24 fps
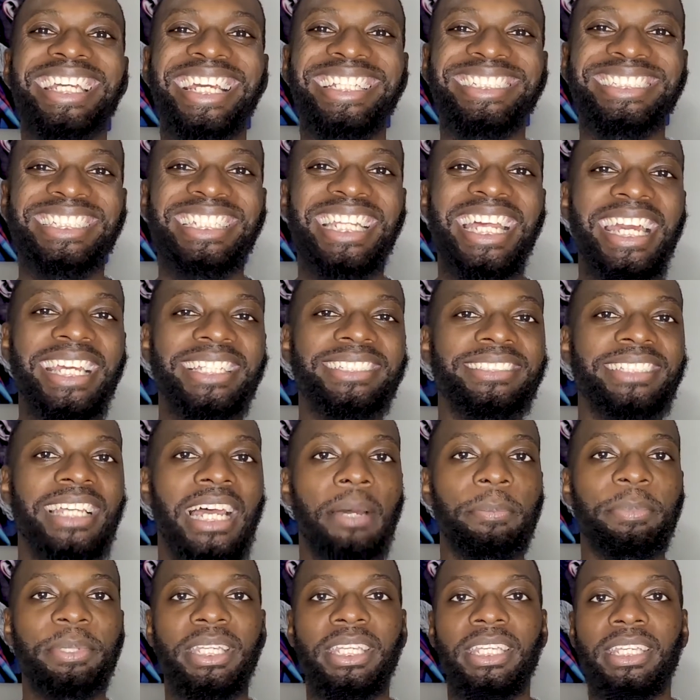And today's
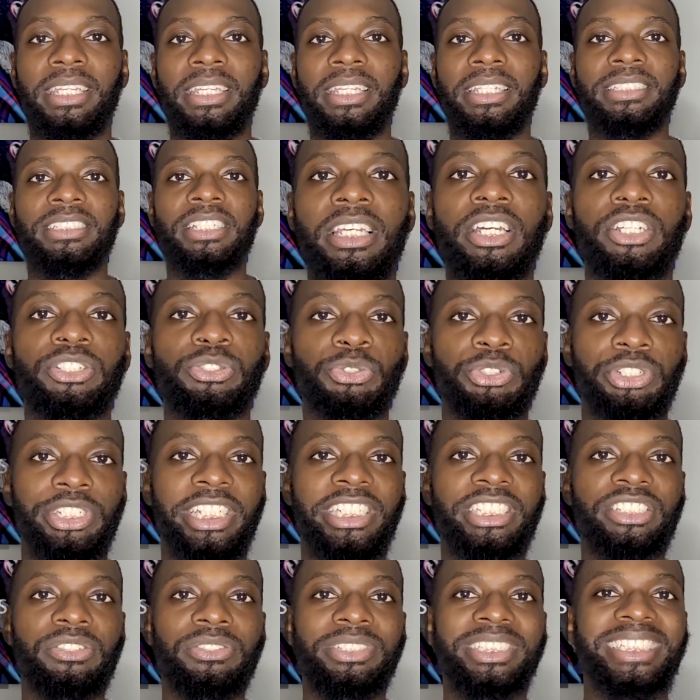topic is
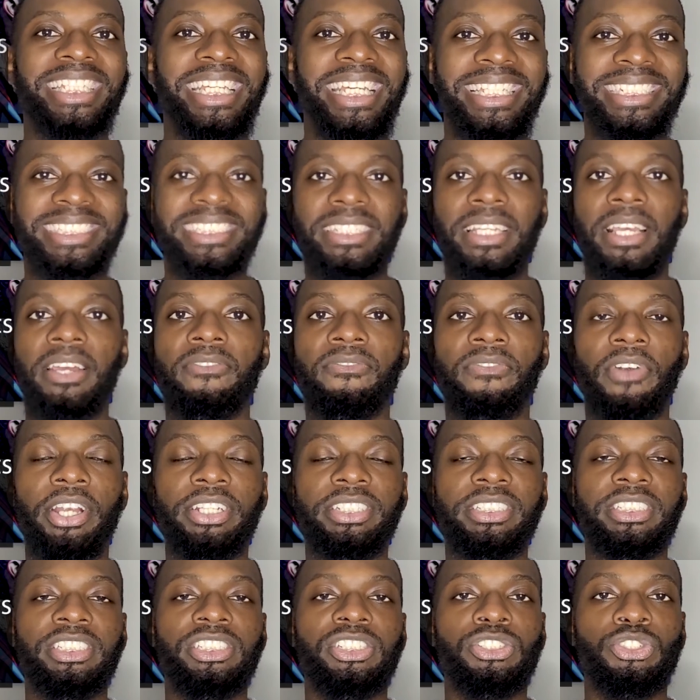traditional sets
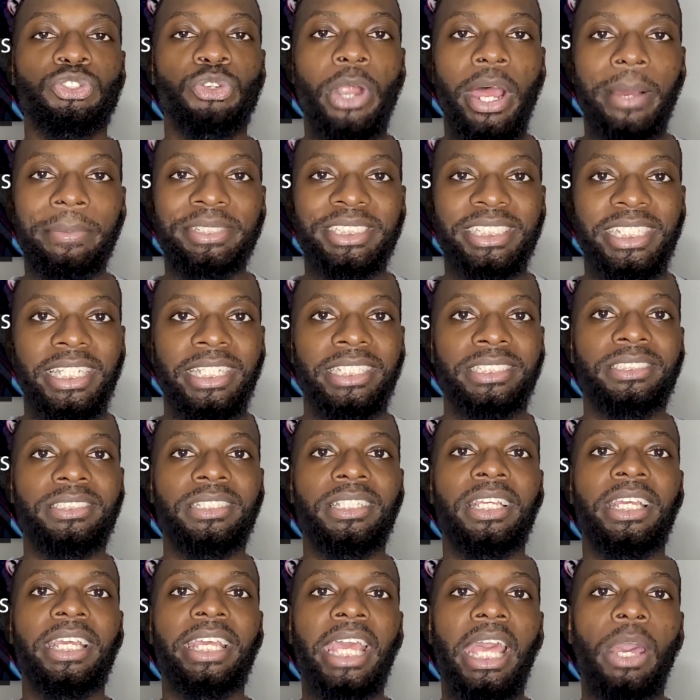versus drop sets,
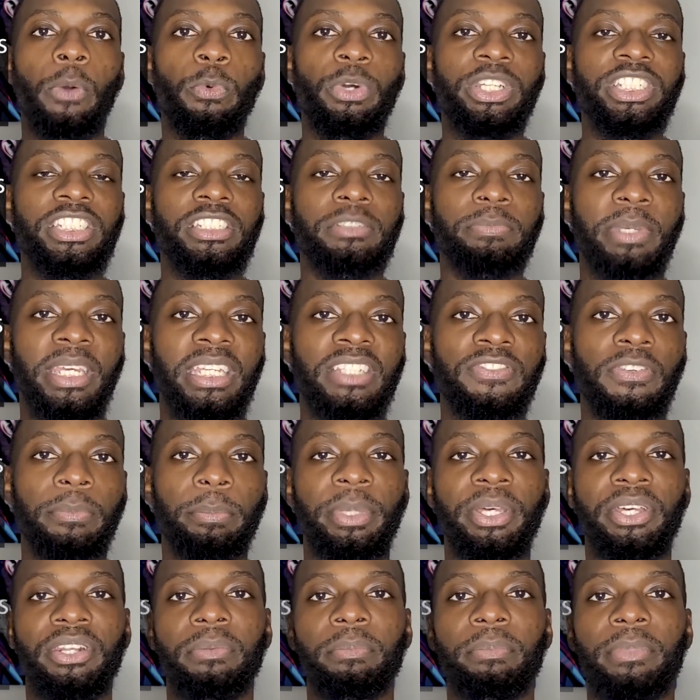and which is best for
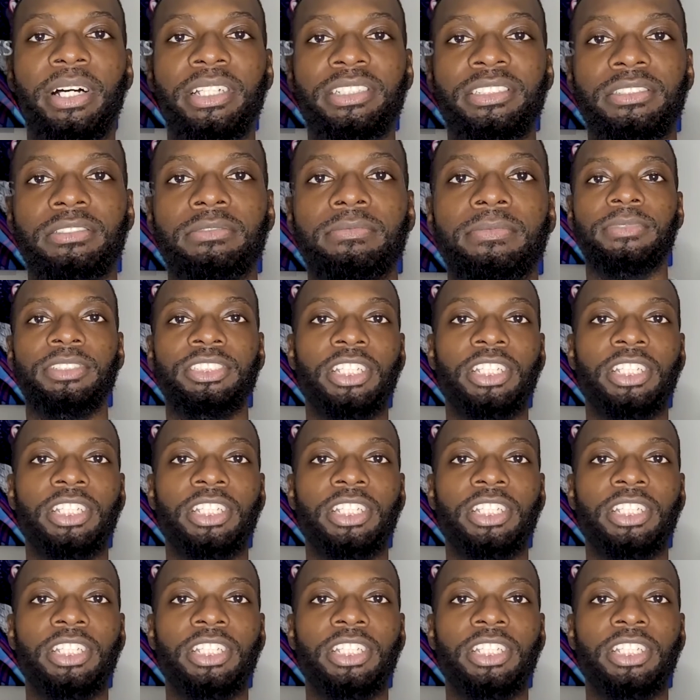building muscle.